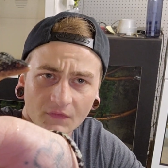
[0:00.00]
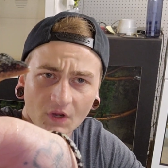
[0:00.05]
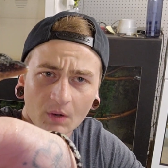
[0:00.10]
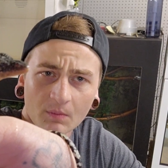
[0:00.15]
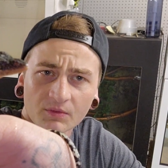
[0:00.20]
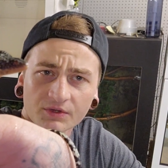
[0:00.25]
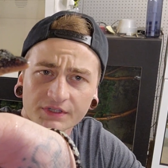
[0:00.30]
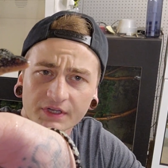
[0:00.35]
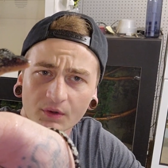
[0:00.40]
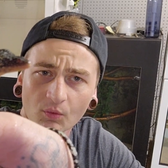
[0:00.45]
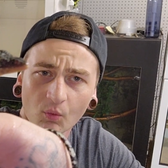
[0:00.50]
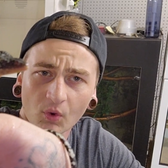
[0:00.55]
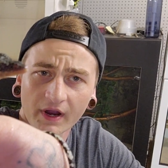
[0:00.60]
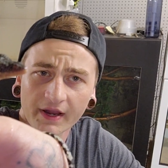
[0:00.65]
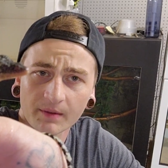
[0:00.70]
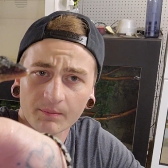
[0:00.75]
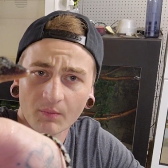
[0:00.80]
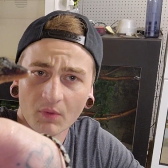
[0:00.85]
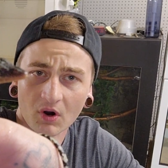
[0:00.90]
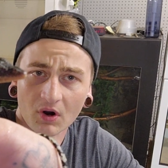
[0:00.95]
almost like
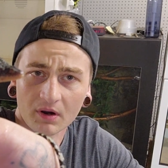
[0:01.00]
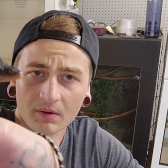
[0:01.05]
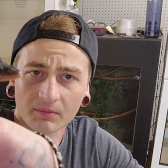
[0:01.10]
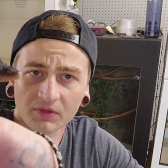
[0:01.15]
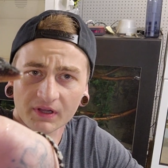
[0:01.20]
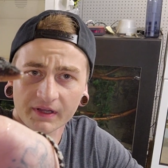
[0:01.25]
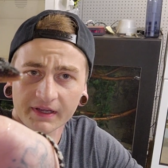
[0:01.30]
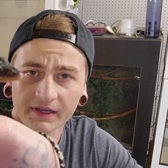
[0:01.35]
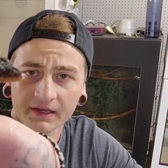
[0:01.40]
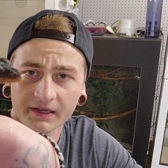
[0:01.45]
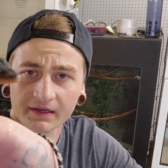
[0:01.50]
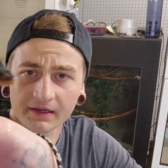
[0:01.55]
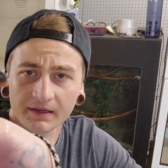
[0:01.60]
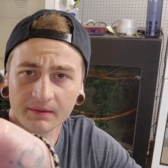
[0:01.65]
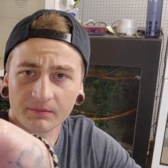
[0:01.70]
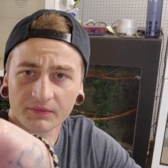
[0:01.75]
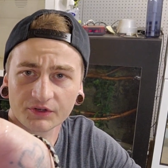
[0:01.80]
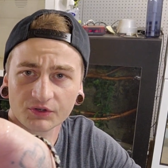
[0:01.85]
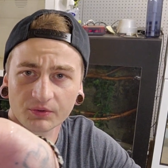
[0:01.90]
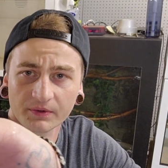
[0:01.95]
white marbling
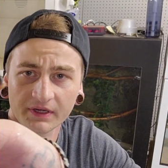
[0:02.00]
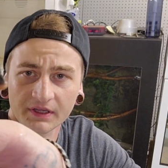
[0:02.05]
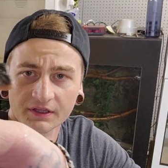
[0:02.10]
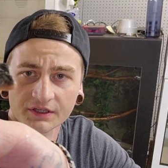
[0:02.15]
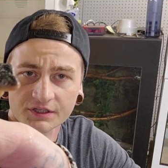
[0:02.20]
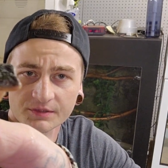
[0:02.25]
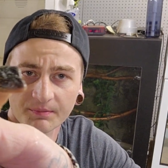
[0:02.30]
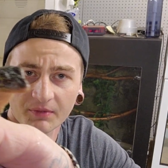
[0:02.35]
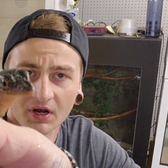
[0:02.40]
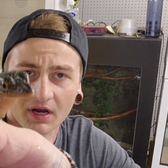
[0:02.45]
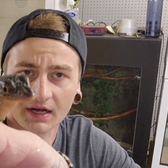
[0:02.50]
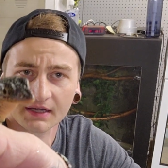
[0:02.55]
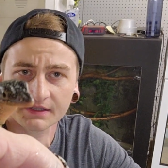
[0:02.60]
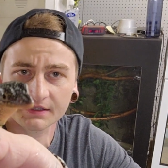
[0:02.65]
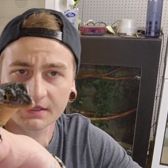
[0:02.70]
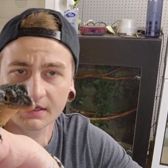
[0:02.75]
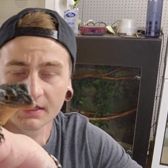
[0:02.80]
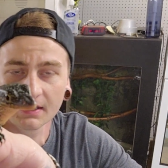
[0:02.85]
in between the spots.